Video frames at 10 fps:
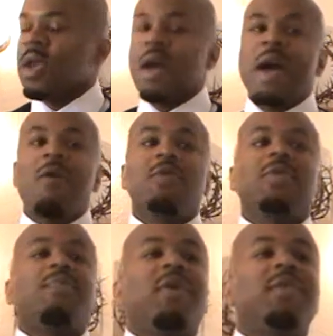How is
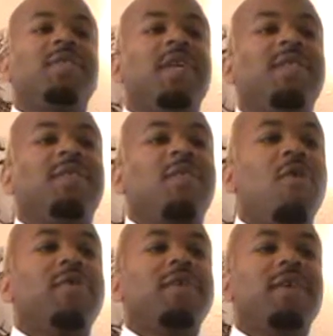a person that's
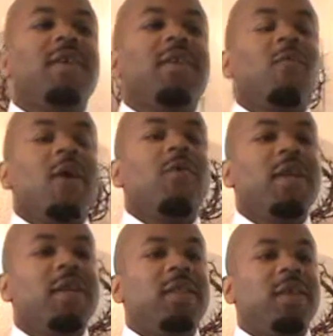lost getting away with
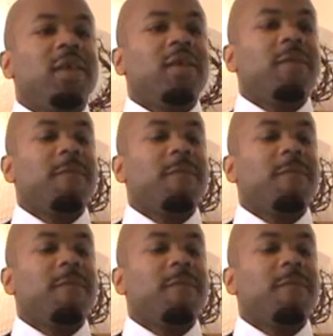anything?